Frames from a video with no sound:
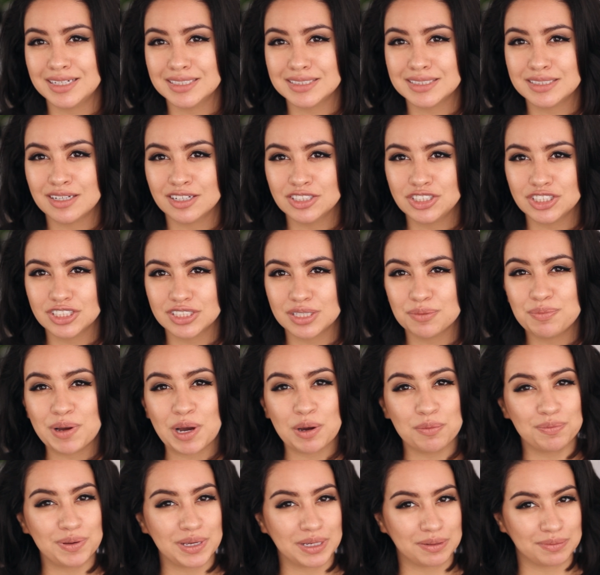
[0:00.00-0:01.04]
And it's not just
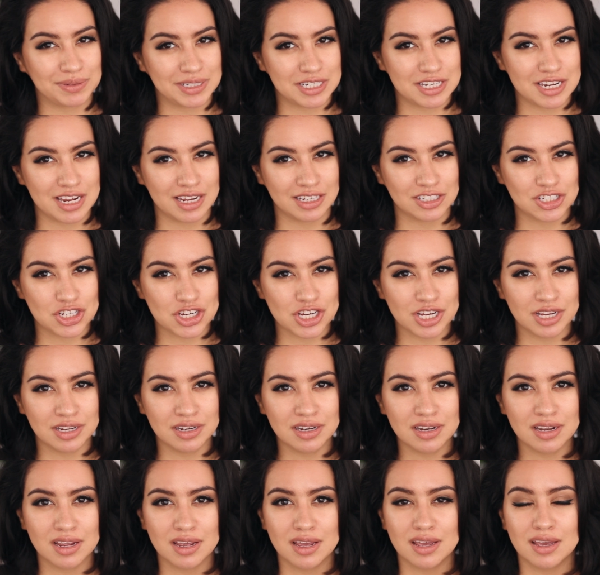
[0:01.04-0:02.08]
about
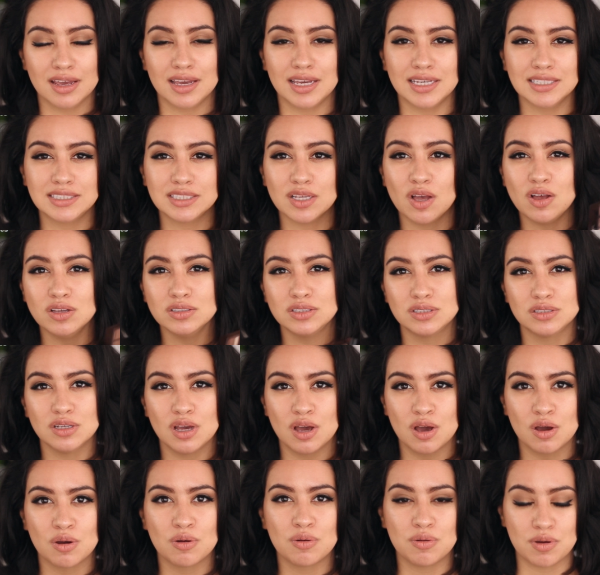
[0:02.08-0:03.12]
pigmentation, it's
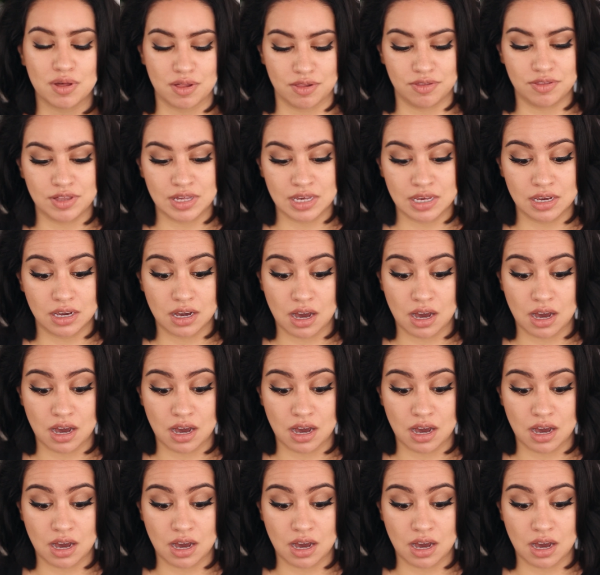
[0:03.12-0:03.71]
also the